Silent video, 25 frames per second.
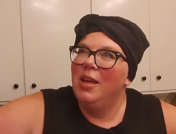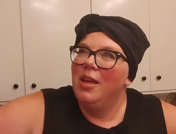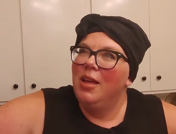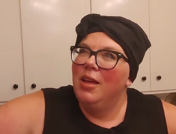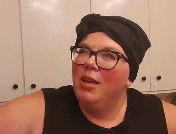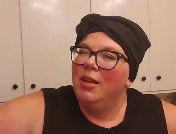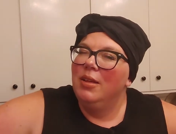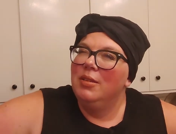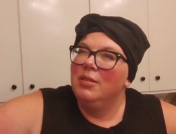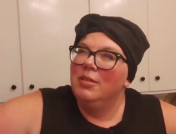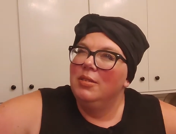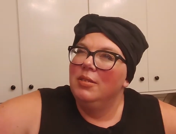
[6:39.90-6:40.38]

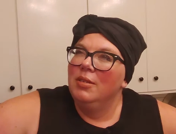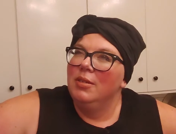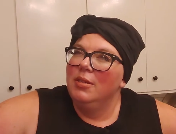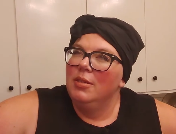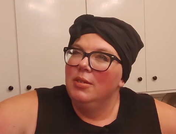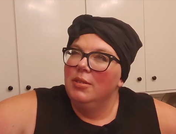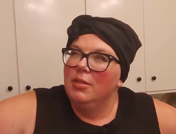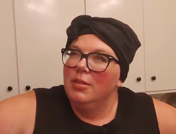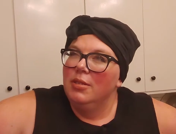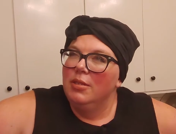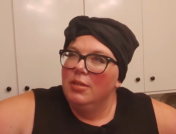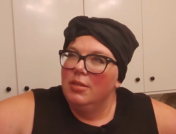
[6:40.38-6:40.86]

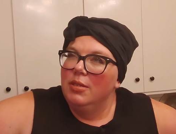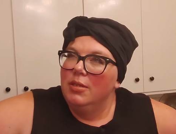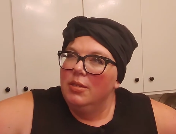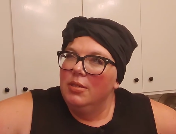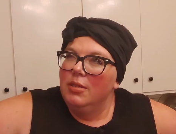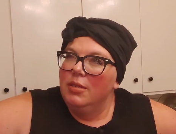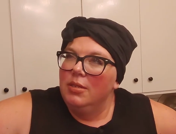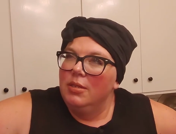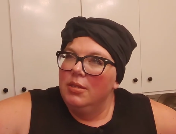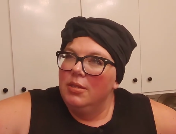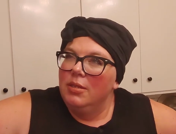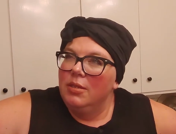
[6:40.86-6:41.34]

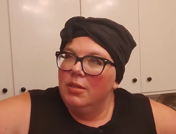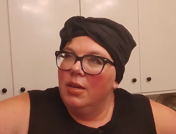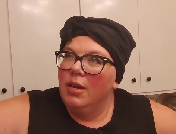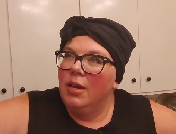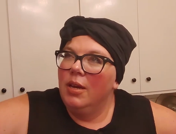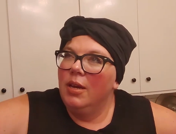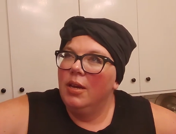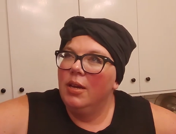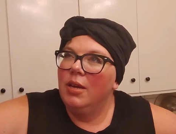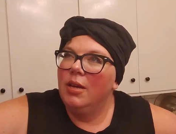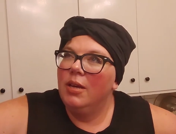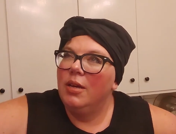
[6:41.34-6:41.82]

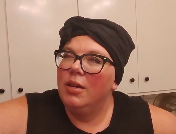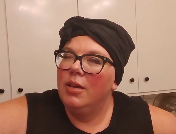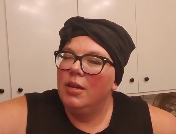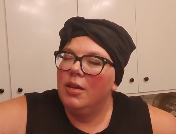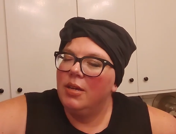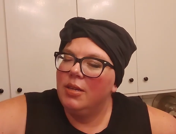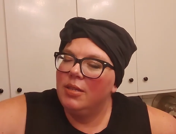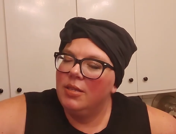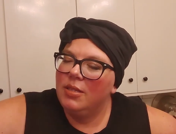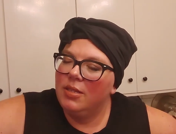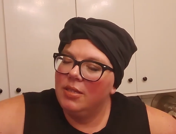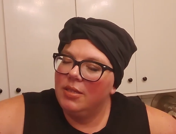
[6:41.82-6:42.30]

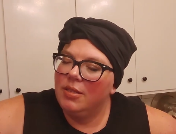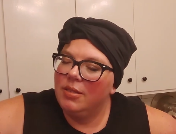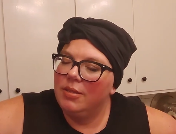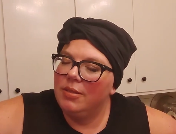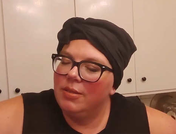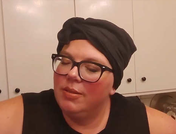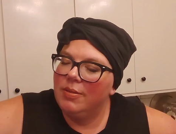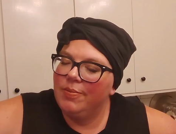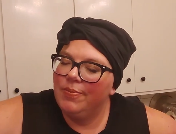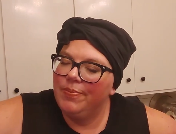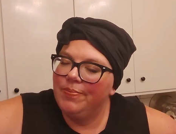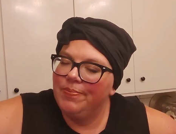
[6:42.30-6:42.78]

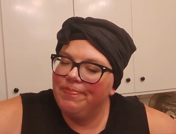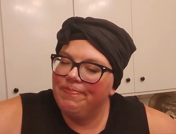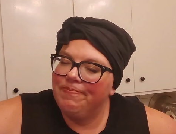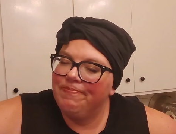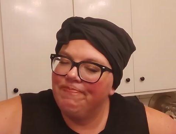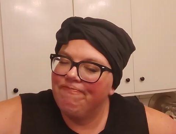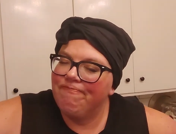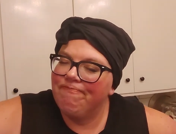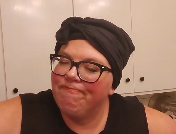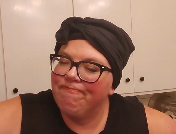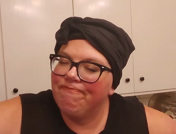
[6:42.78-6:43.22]
[no speech]